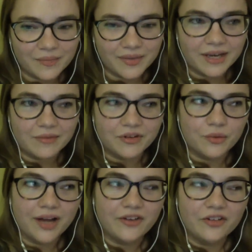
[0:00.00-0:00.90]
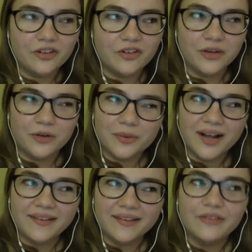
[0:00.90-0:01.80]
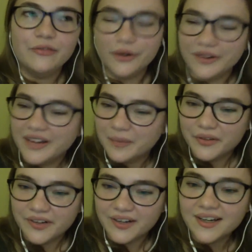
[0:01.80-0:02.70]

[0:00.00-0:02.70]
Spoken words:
being able to watch the general process 4 times over